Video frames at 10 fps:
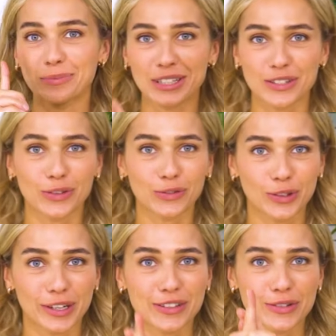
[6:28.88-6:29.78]
please don't
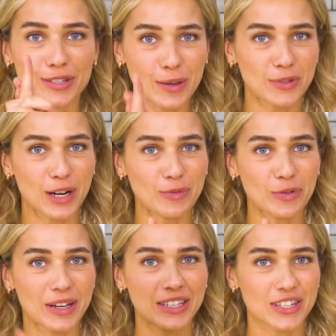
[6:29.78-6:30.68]
forget to subscribe to
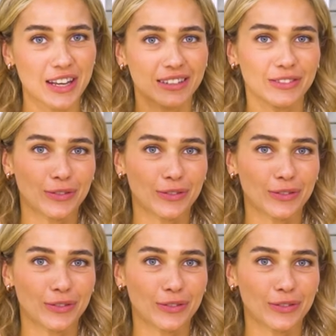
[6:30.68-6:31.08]
my channel